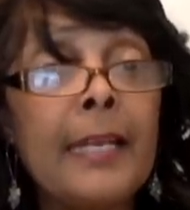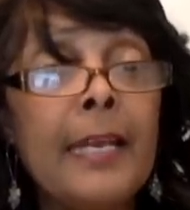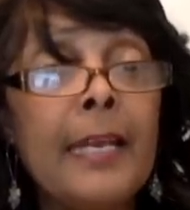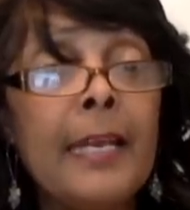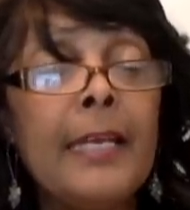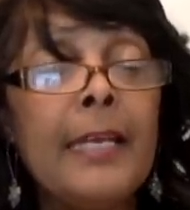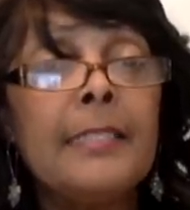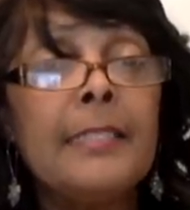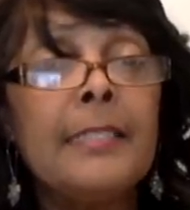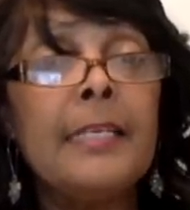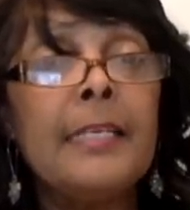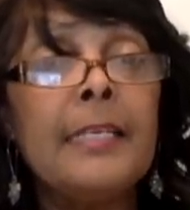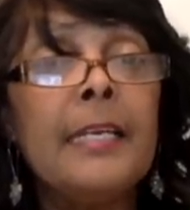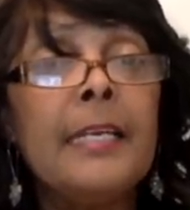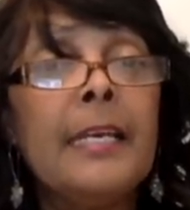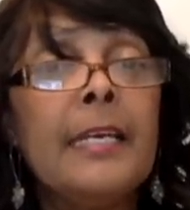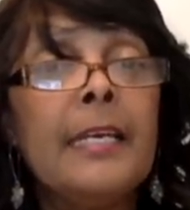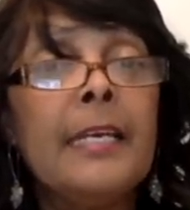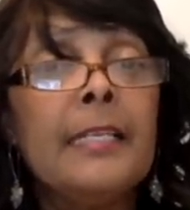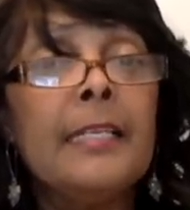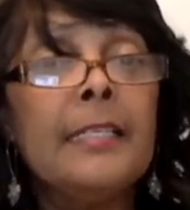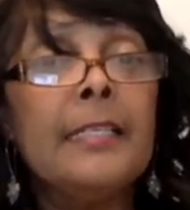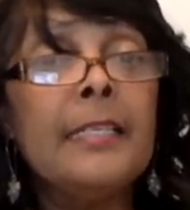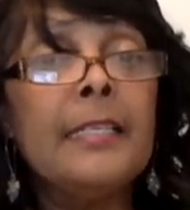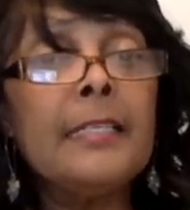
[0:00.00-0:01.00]
See,
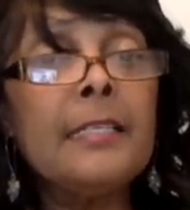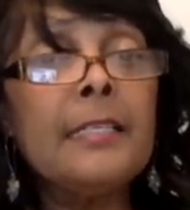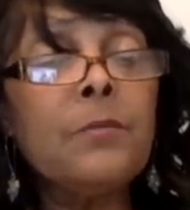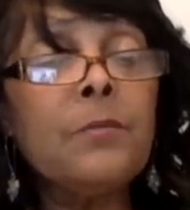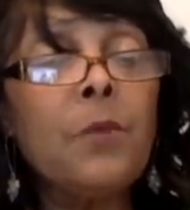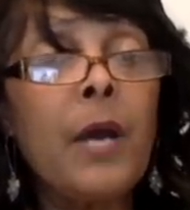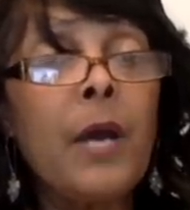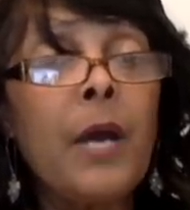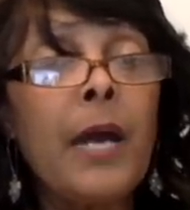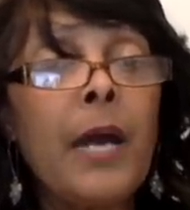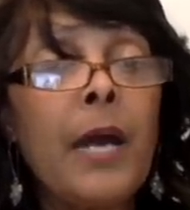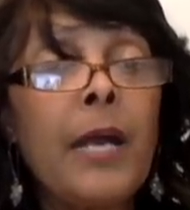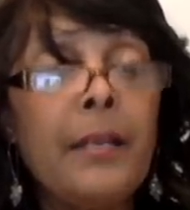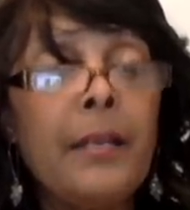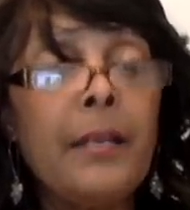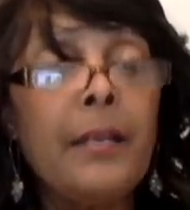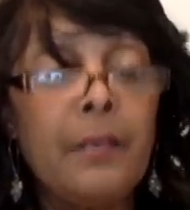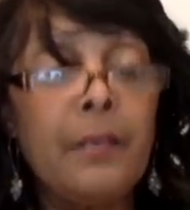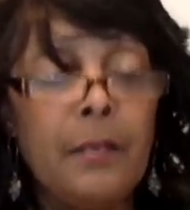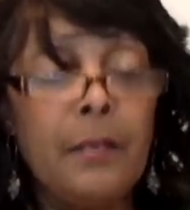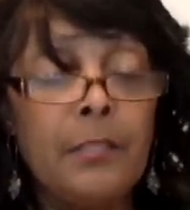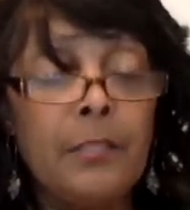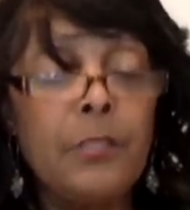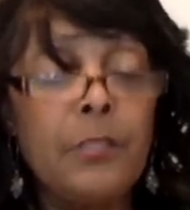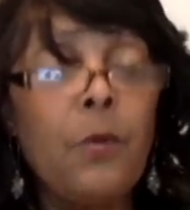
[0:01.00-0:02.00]
this is why
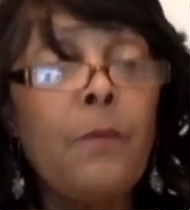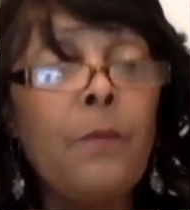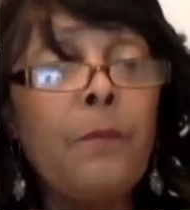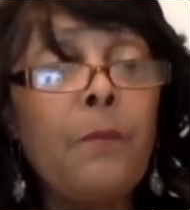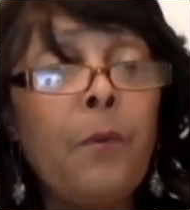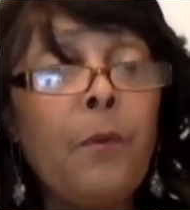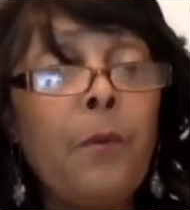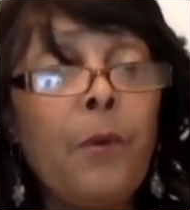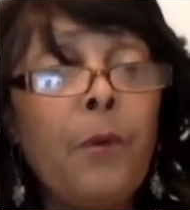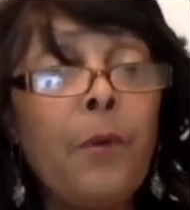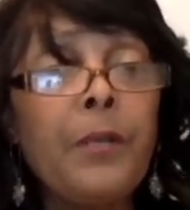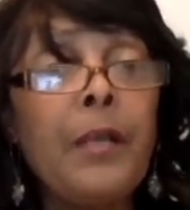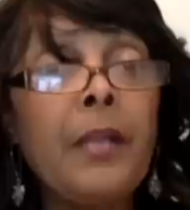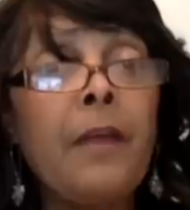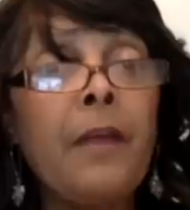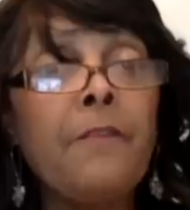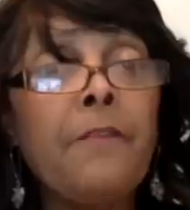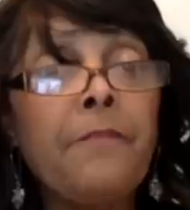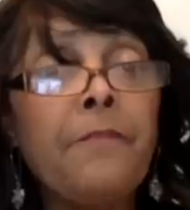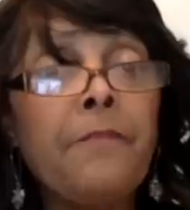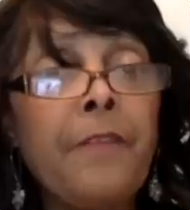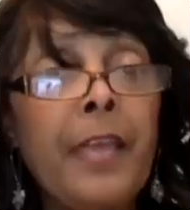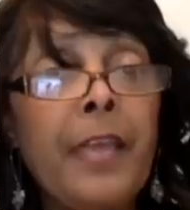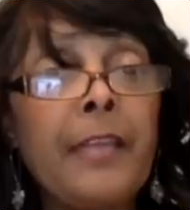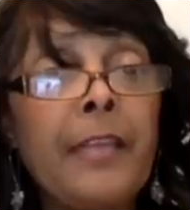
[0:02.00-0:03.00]
it's so important, our
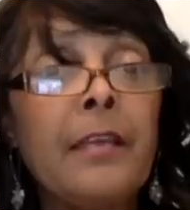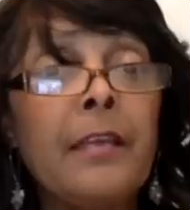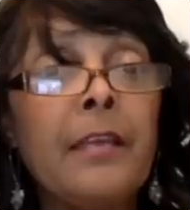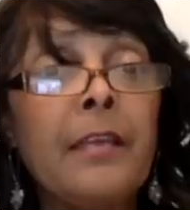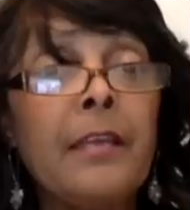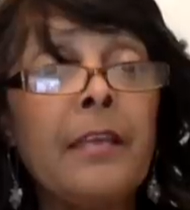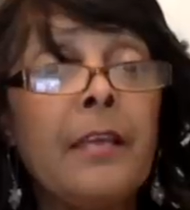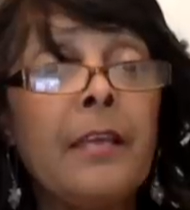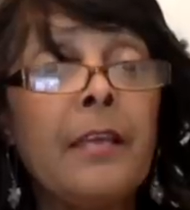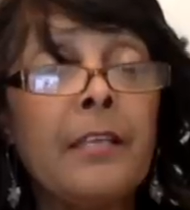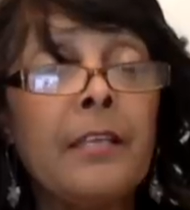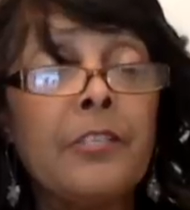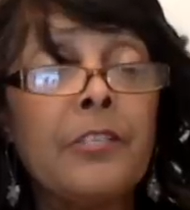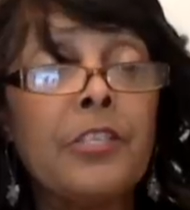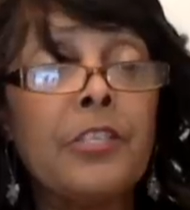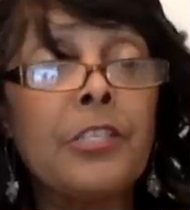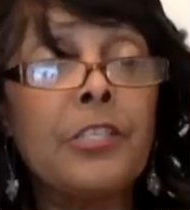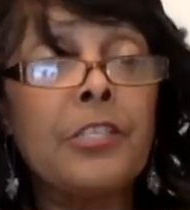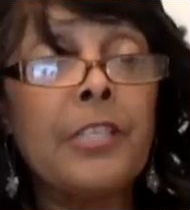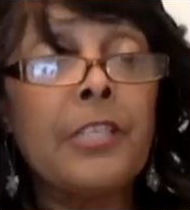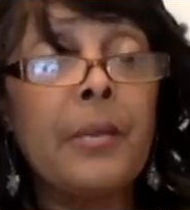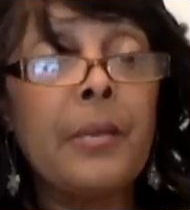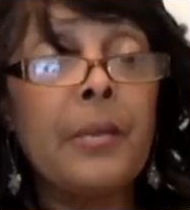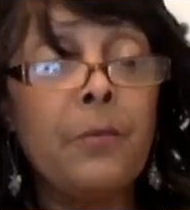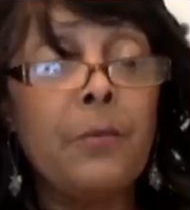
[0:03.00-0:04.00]
faith. And it's just
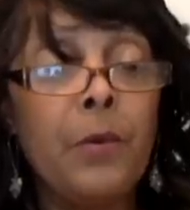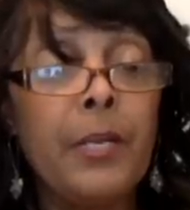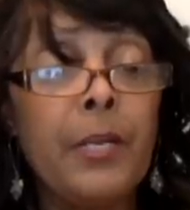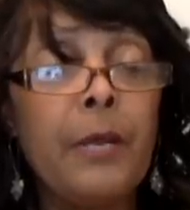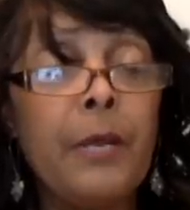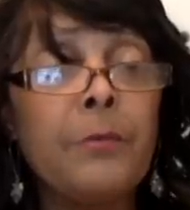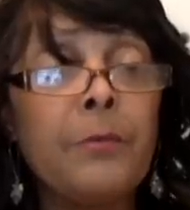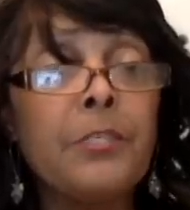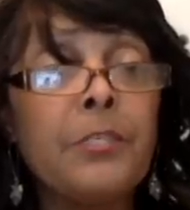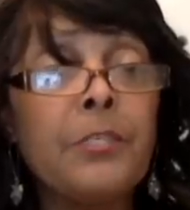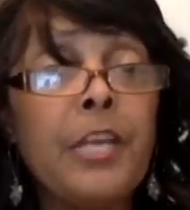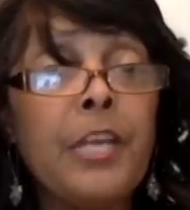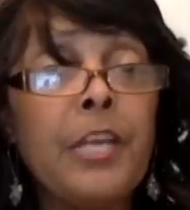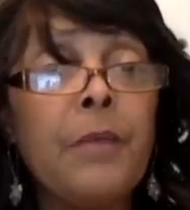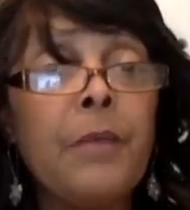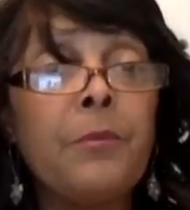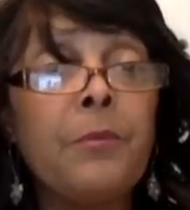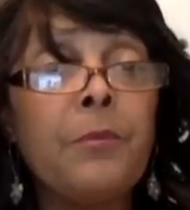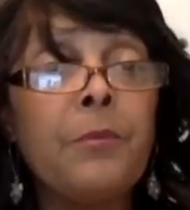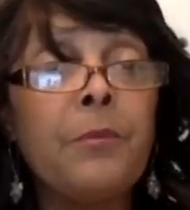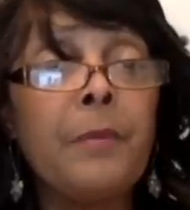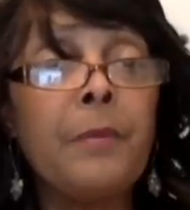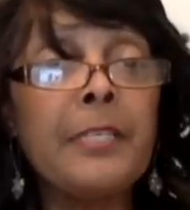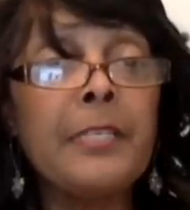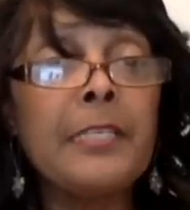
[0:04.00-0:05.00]
like what I was sharing with
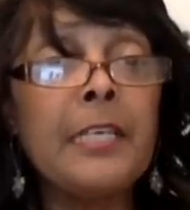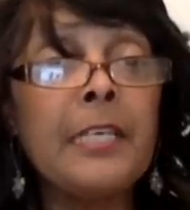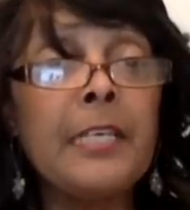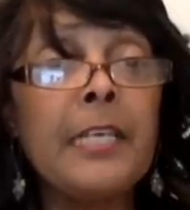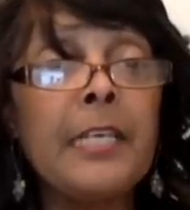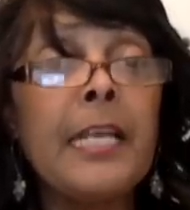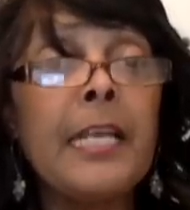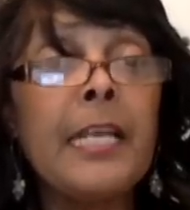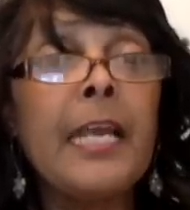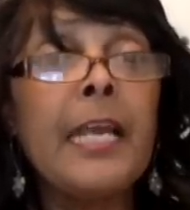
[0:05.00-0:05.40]
my son.